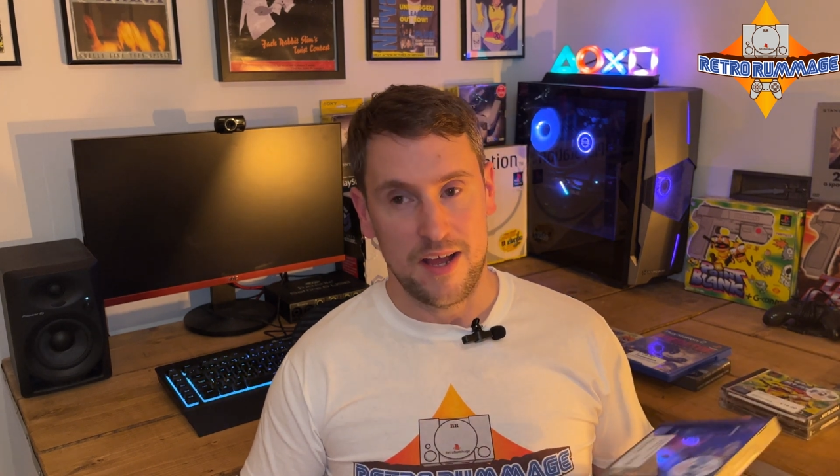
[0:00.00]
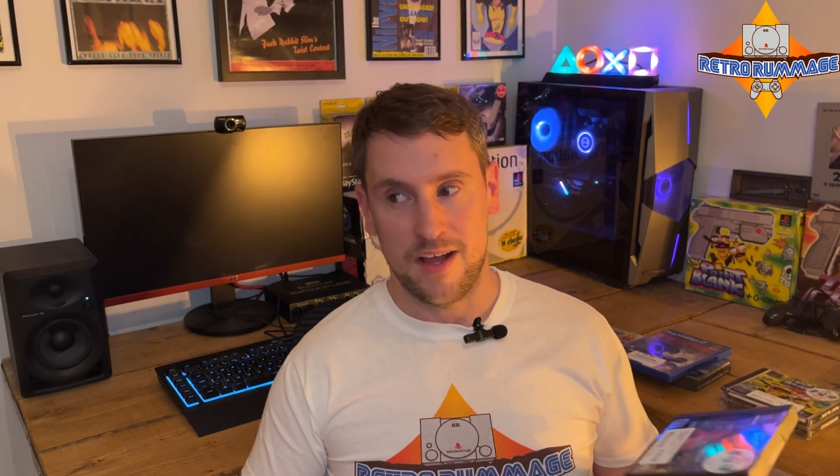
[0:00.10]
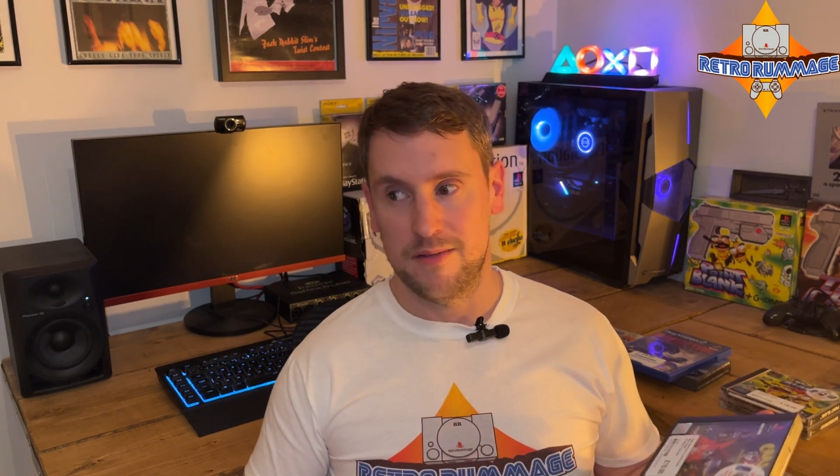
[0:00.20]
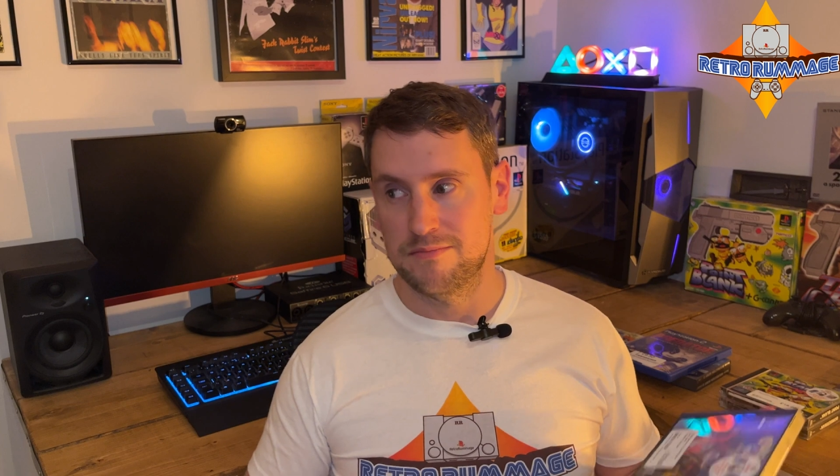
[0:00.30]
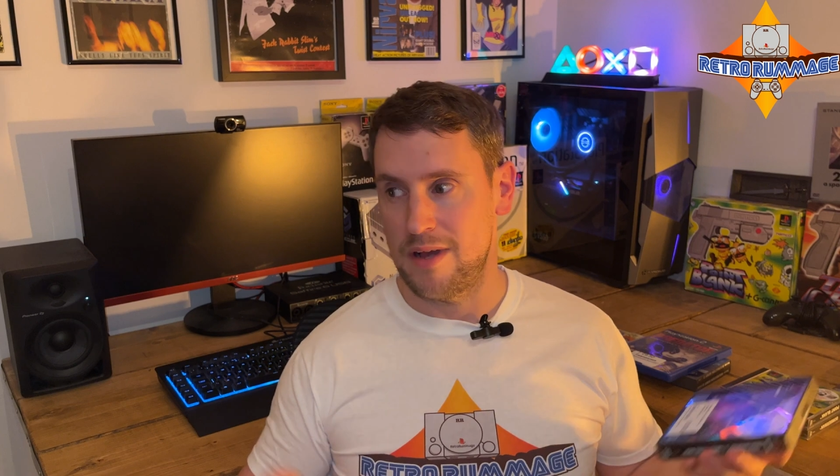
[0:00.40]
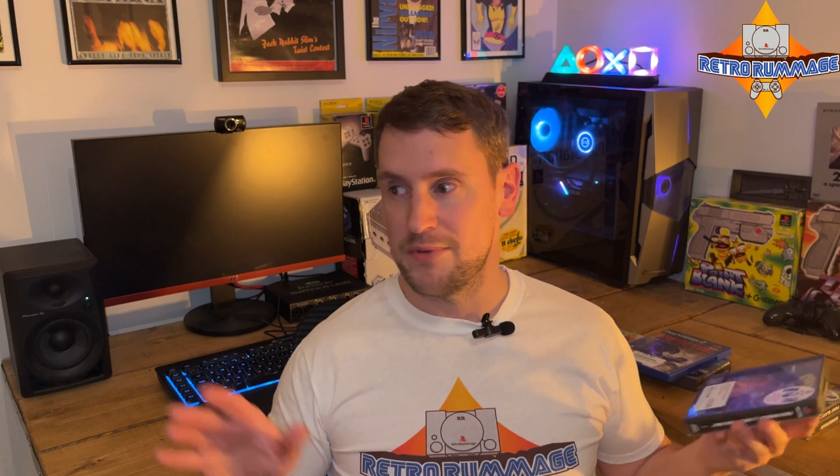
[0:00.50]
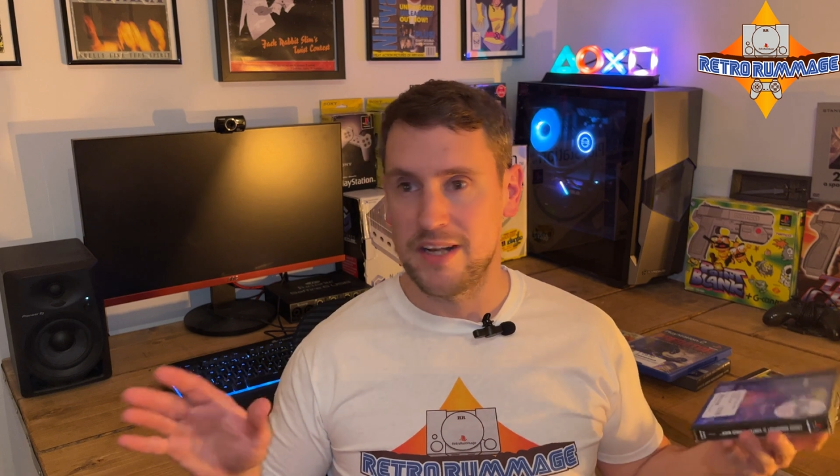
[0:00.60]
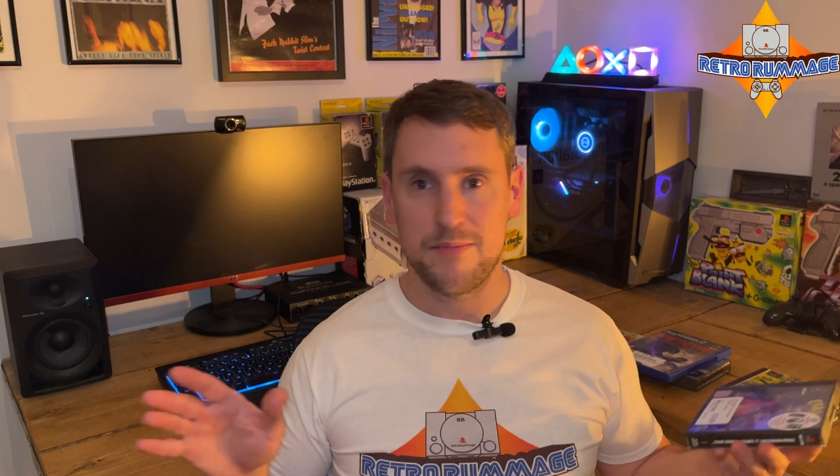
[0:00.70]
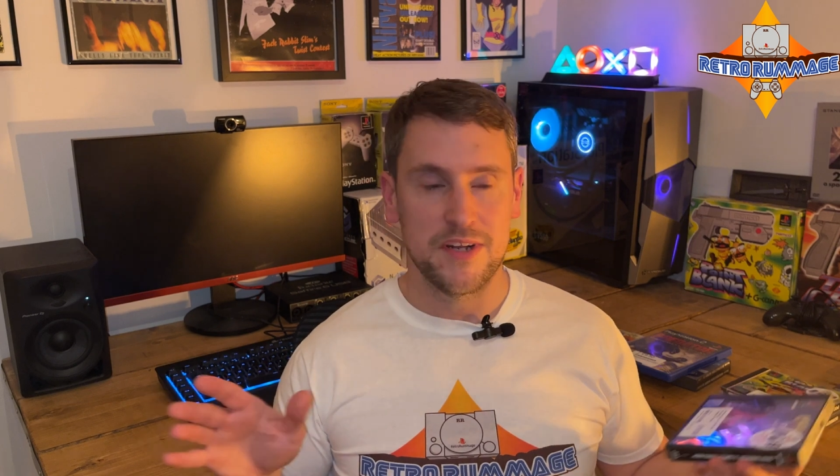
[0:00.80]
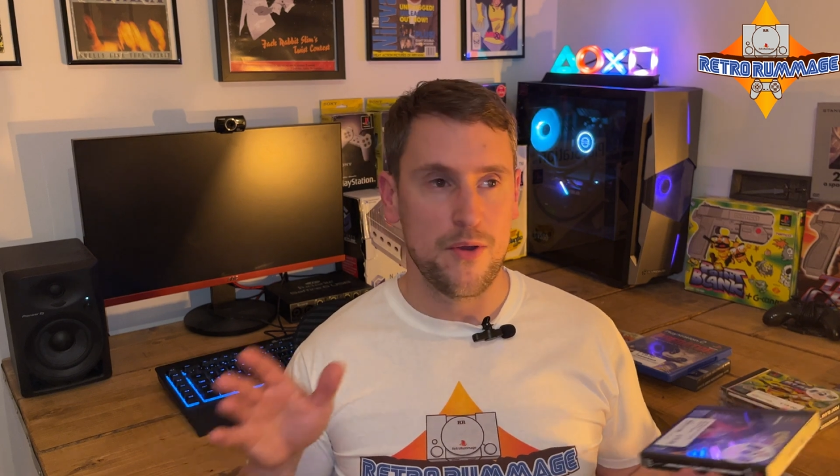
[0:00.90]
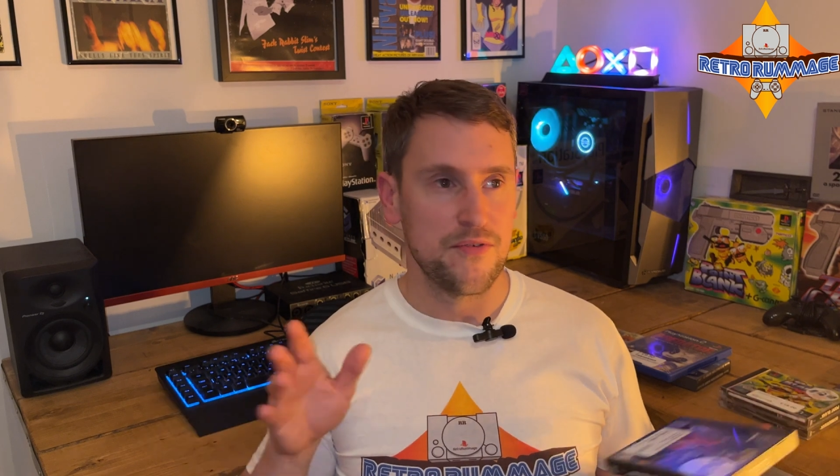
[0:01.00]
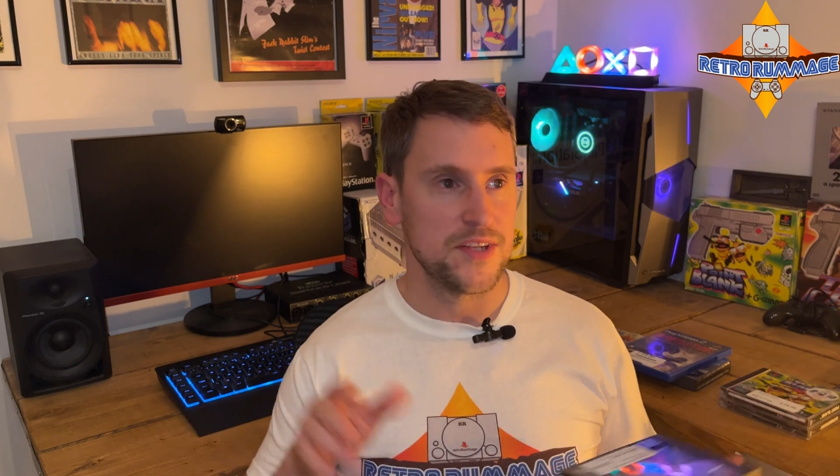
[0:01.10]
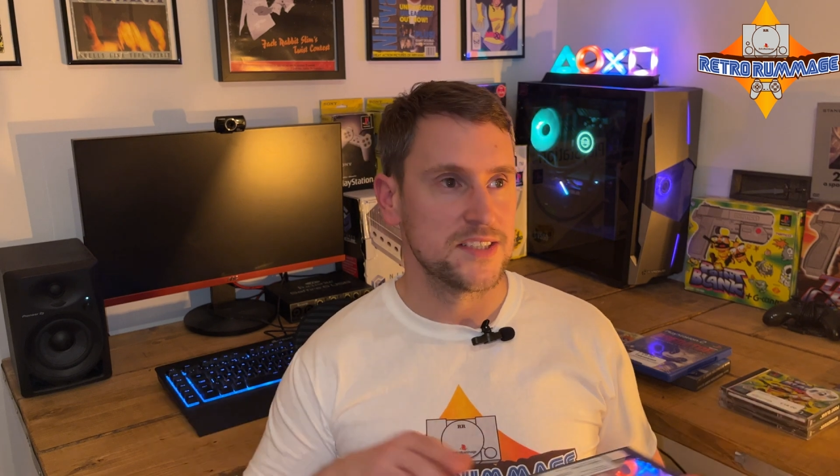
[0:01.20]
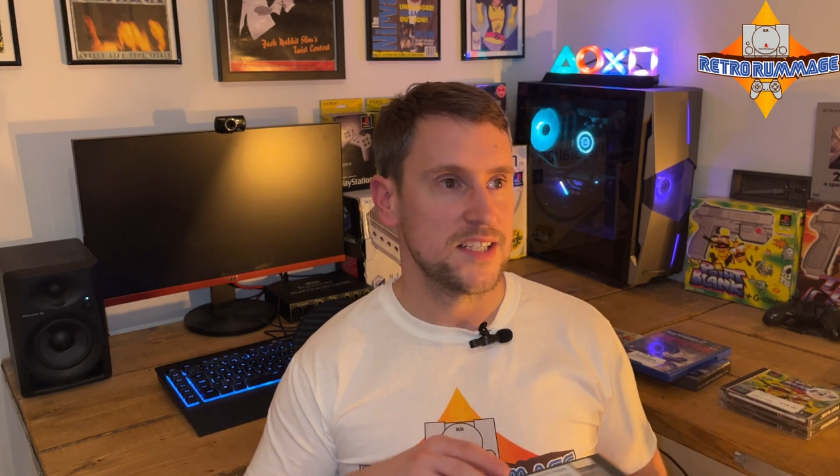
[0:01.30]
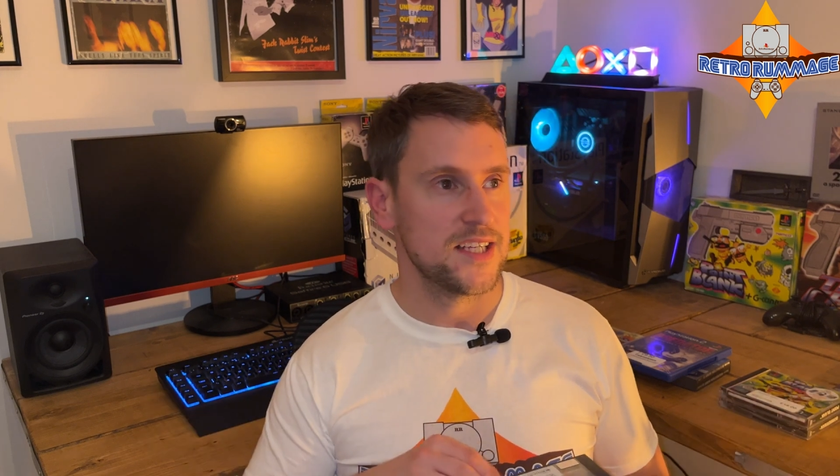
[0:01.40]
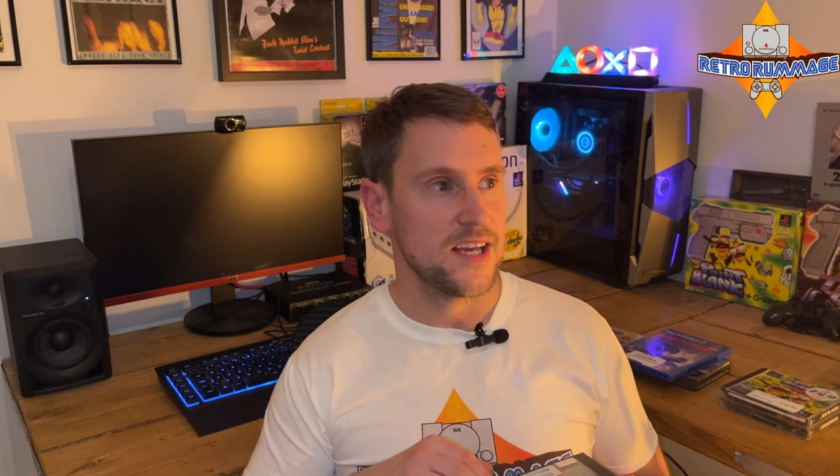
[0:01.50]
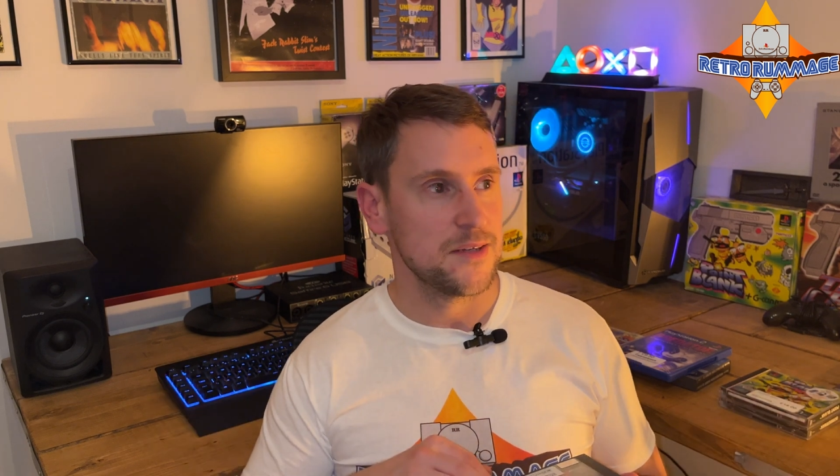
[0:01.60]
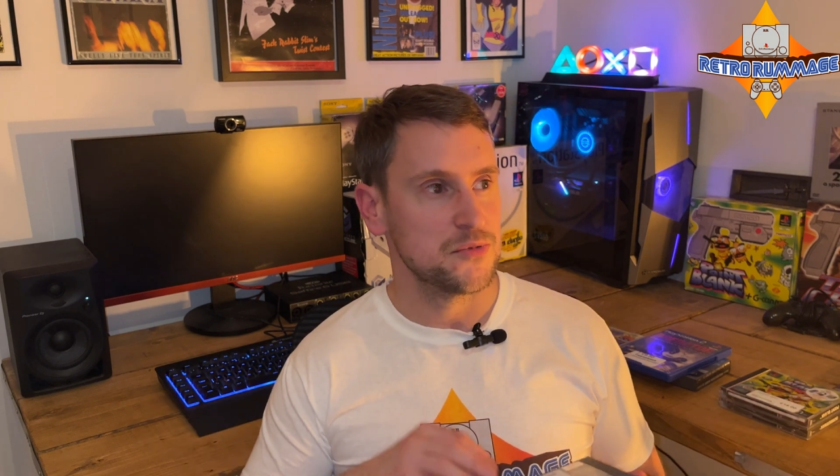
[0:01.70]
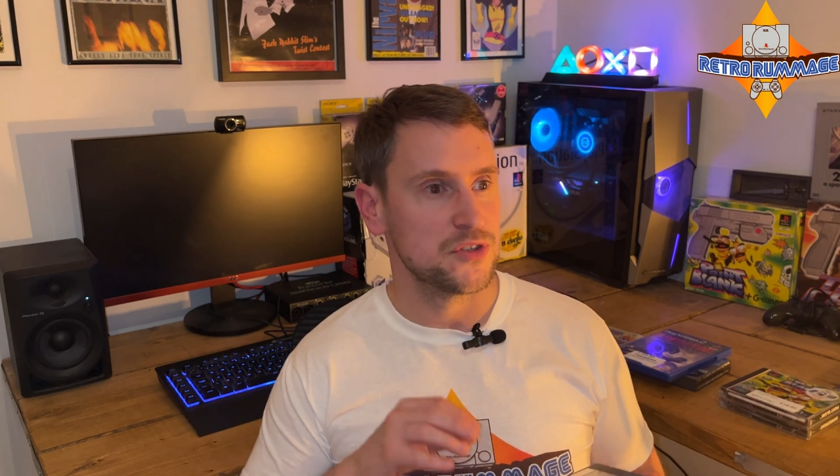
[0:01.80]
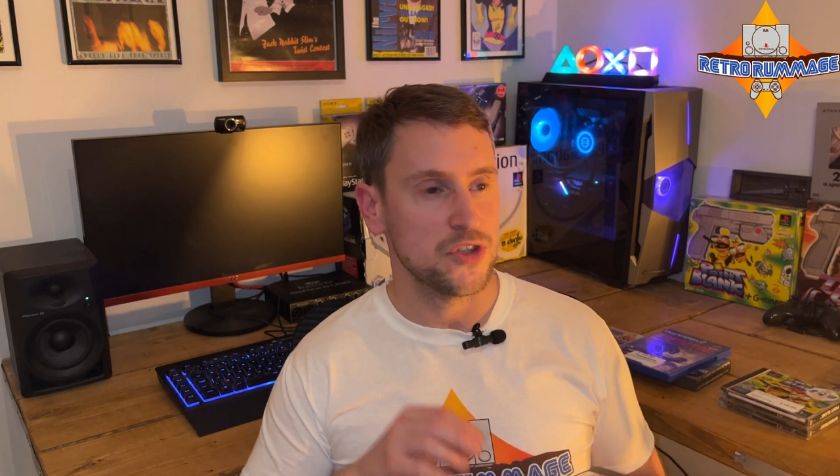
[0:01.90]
I mean, let me know if there's any games